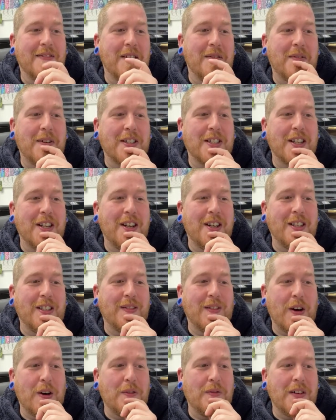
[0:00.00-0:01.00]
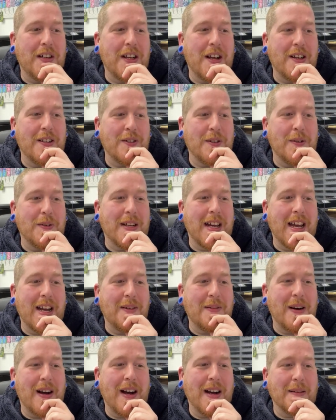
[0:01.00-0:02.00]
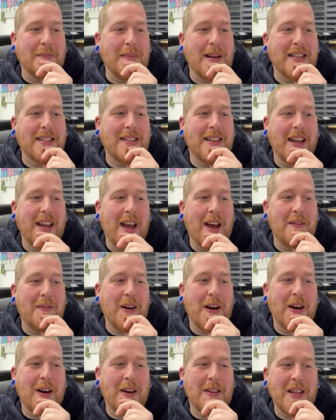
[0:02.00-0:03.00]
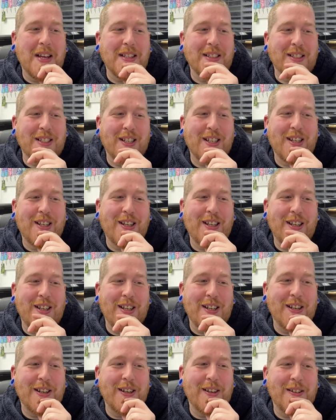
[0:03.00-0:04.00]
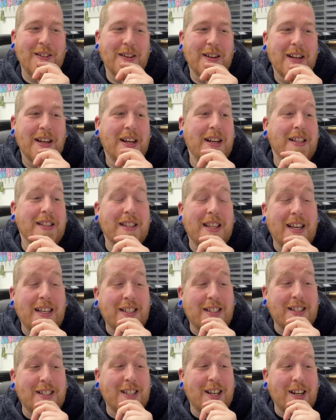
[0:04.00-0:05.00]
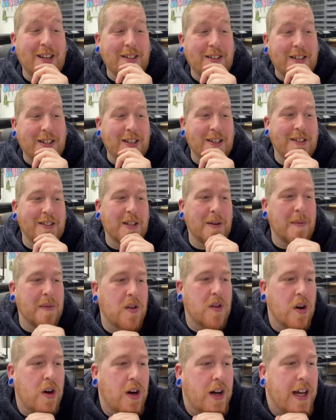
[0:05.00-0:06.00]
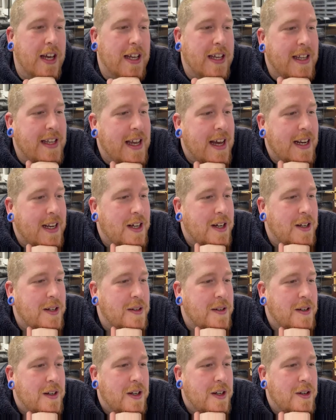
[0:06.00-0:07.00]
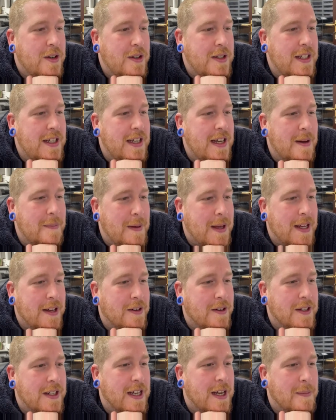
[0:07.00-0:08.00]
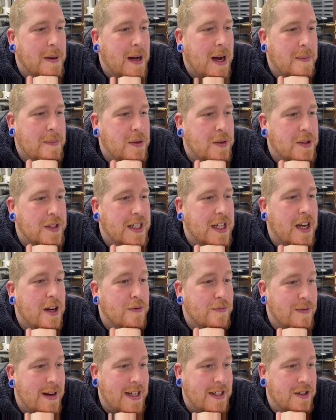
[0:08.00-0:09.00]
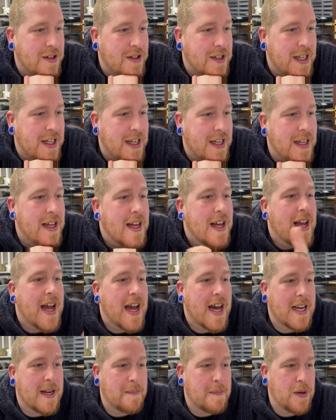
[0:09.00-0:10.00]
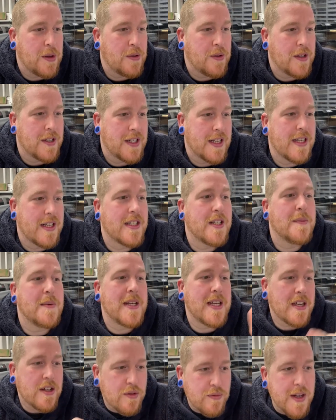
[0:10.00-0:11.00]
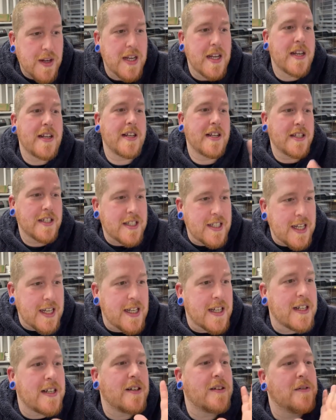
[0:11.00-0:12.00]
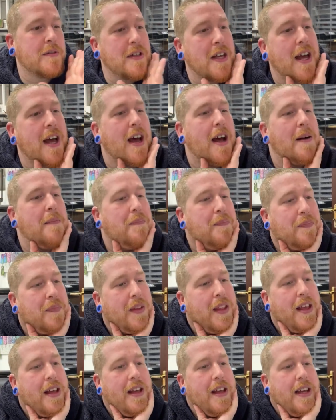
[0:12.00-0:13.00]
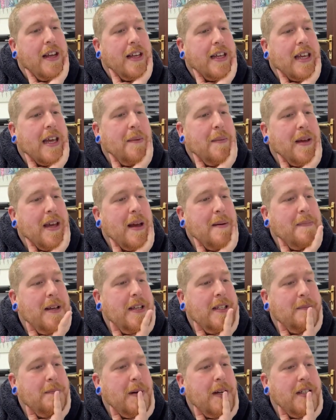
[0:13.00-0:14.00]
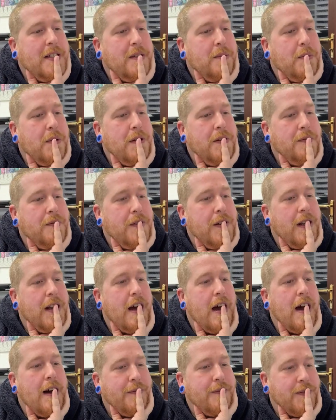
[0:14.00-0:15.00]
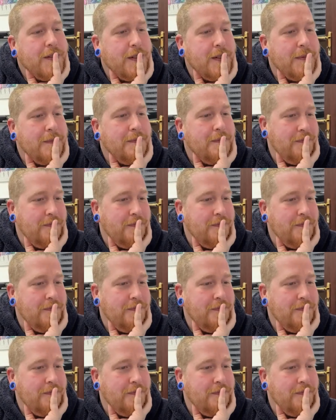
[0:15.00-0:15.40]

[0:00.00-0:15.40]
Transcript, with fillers: Been watching loads of old videos all day at work. Best day ever. Oh, that's cute. They're so cute. So we've got a yellow hoodie, a pink hoodie, a purple hoodie, a red hoodie, and a blue hoodie. So we need green and teal. Yeah. Can we get a piss binder one for laughs?